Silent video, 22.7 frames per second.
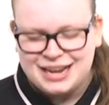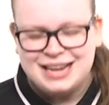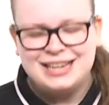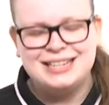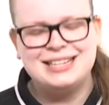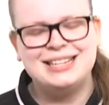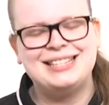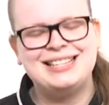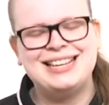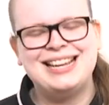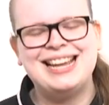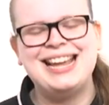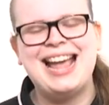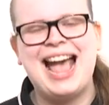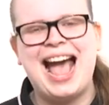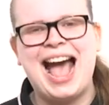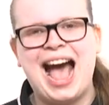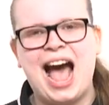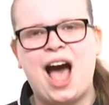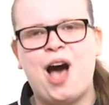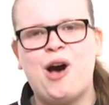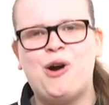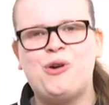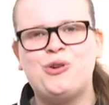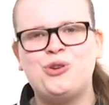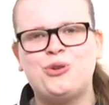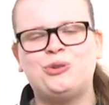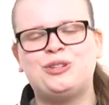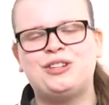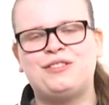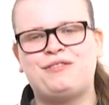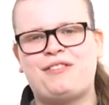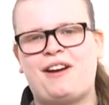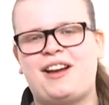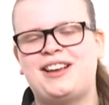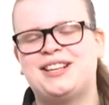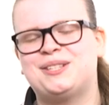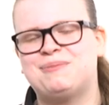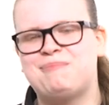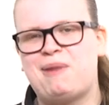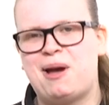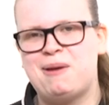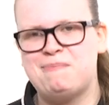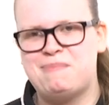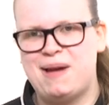to see how your device
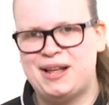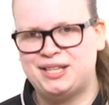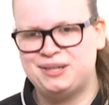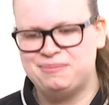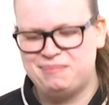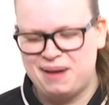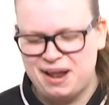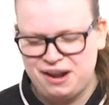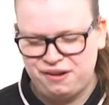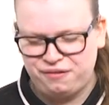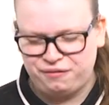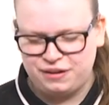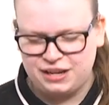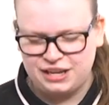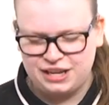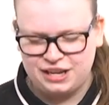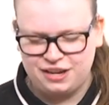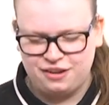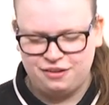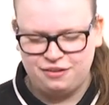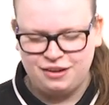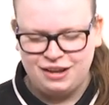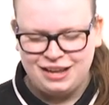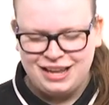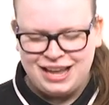might better benefit you.